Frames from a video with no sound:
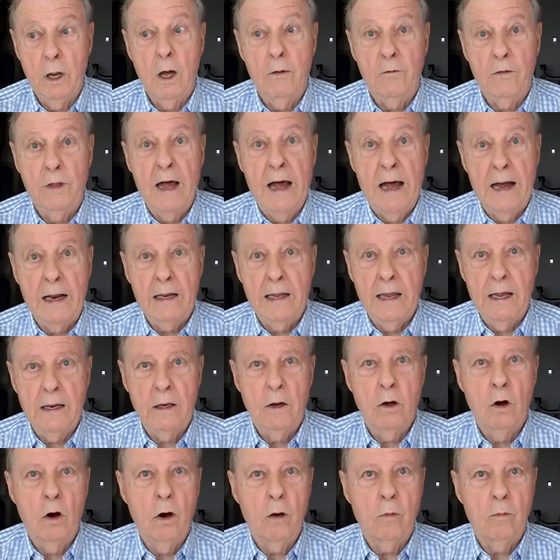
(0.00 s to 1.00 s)
love that,
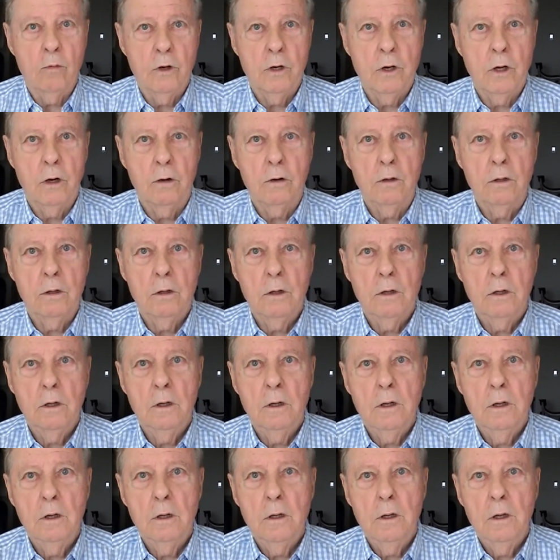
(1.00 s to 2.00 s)
getting home, you know.
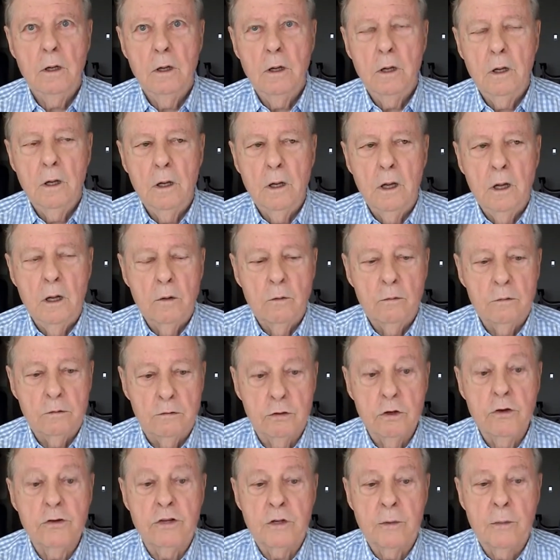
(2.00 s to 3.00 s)
Mm -hmm.
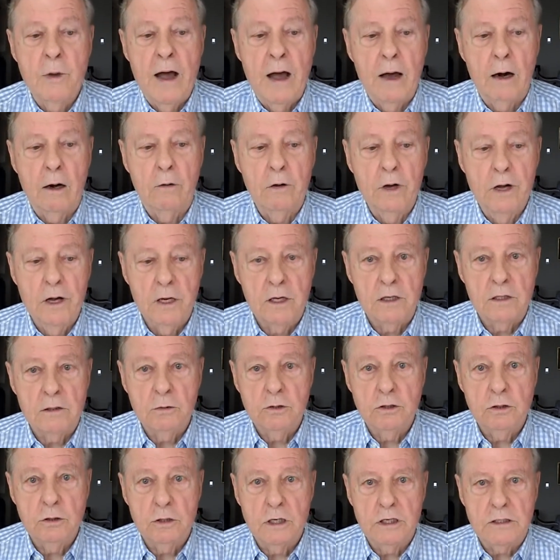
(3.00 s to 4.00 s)
Truth of the matter
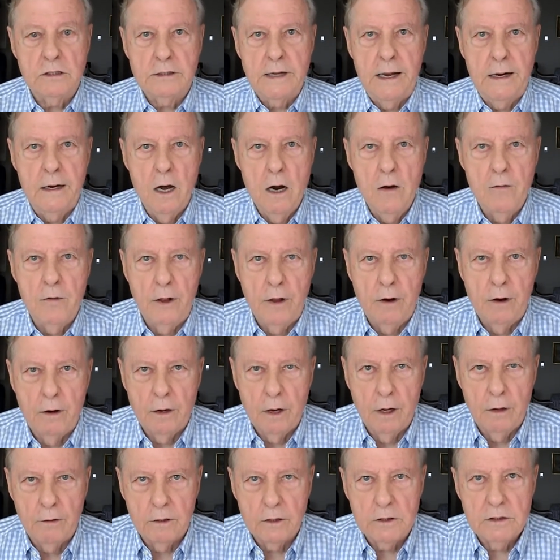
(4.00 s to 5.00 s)
is, we should have stayed over there
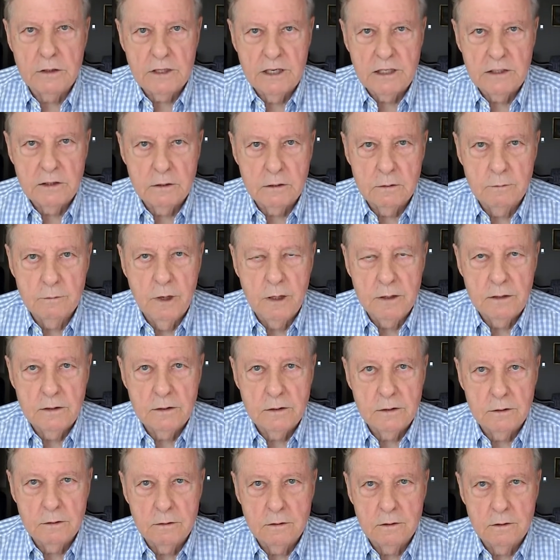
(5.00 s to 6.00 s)
another six or
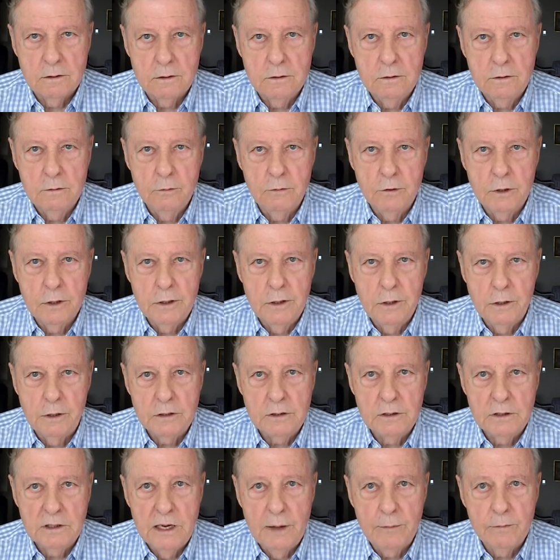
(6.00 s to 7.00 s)
months or two more
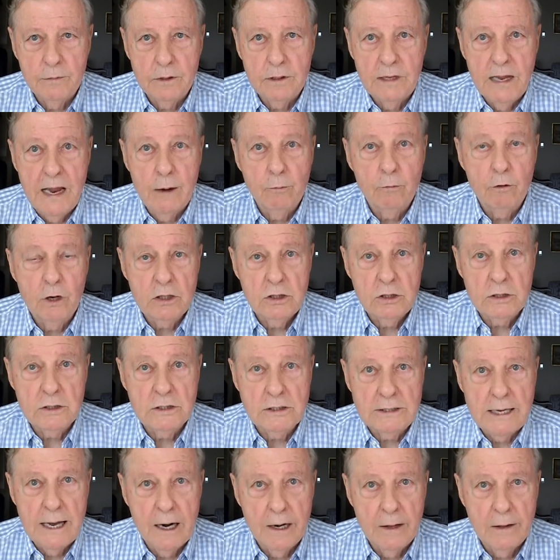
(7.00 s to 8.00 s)
years and kept the damn
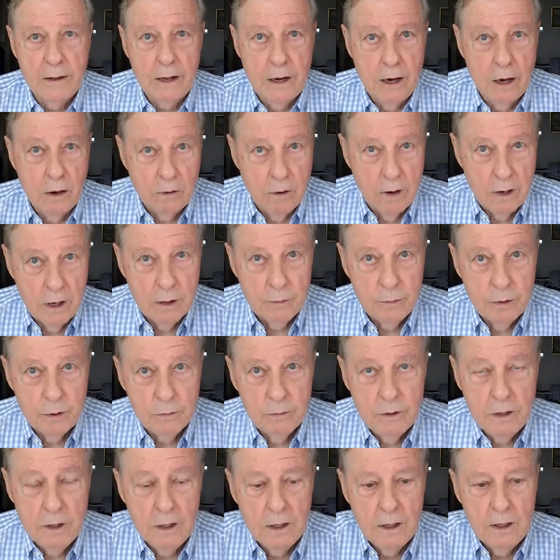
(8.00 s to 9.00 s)
Russians out of the area. But
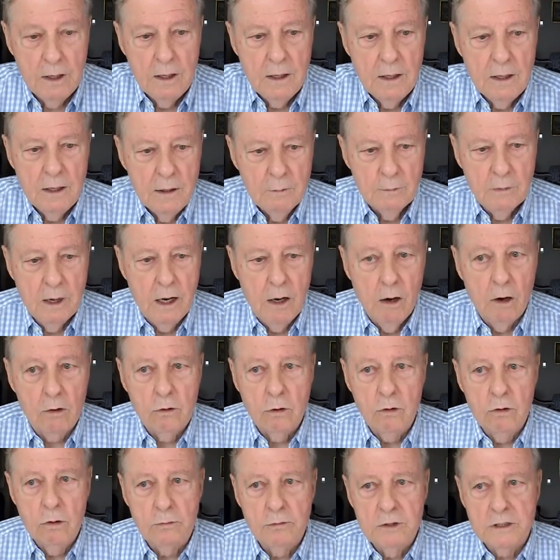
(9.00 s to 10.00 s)
we, mm -hmm. my
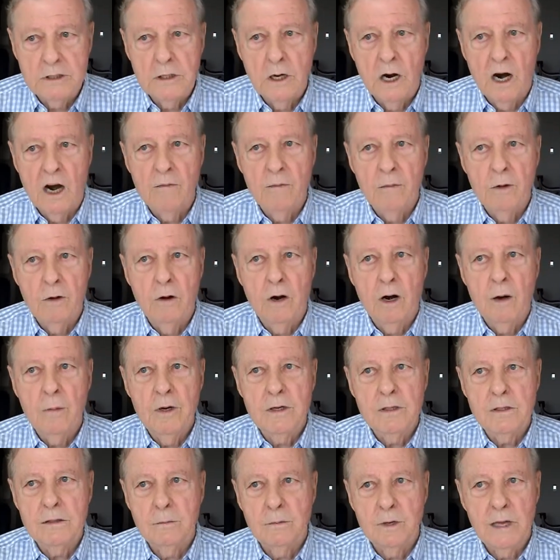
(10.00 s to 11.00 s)
uncle, who retired from the
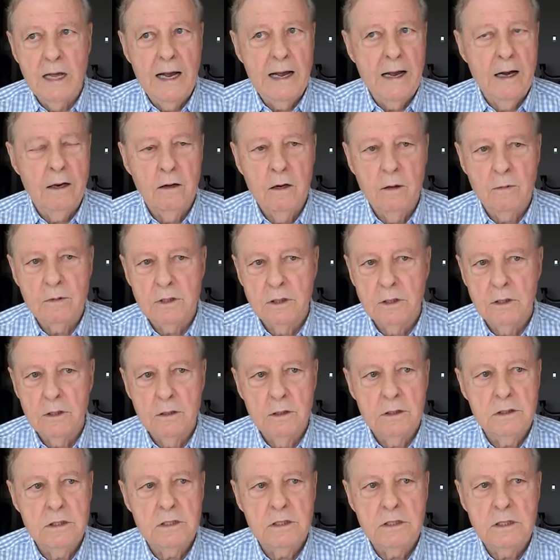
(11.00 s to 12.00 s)
army, when I got home, said,
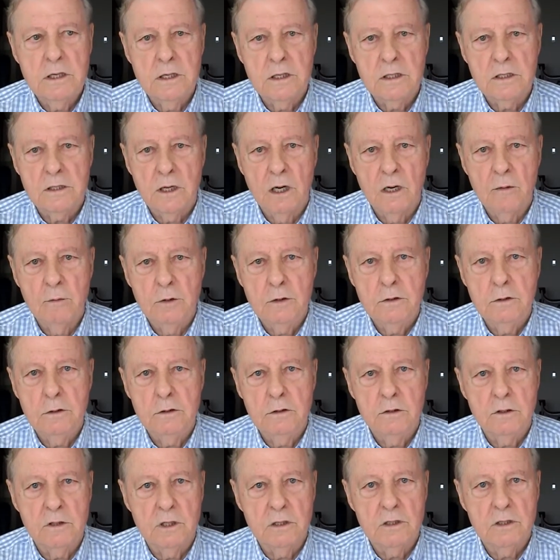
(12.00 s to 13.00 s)
"Good to see you, son, but
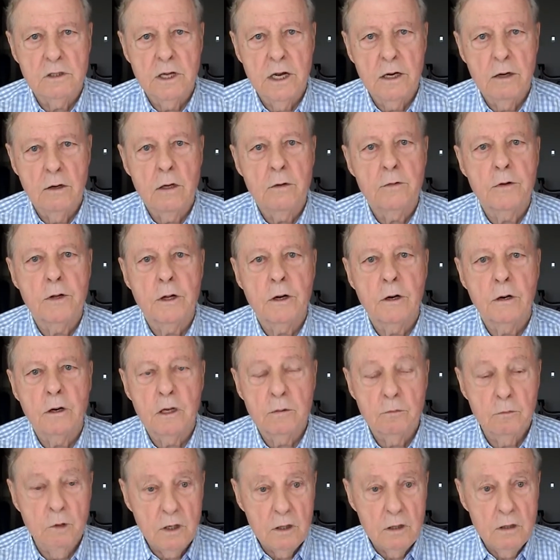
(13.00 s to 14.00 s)
you should have stayed over there."
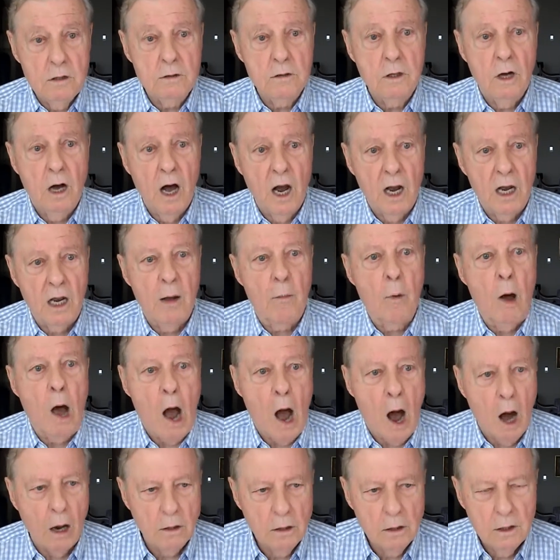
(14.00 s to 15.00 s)
What are you talking
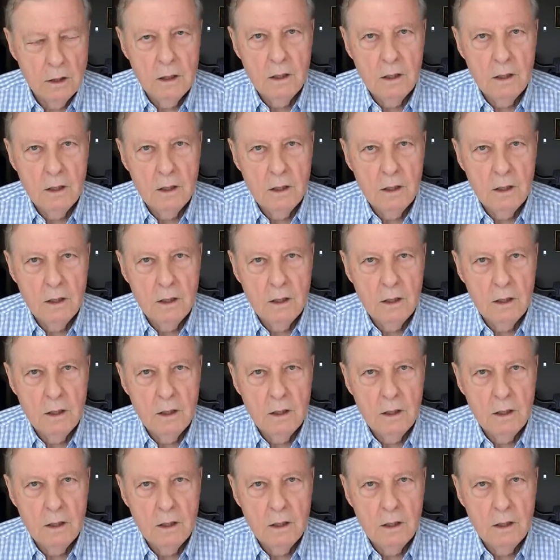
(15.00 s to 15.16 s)
about?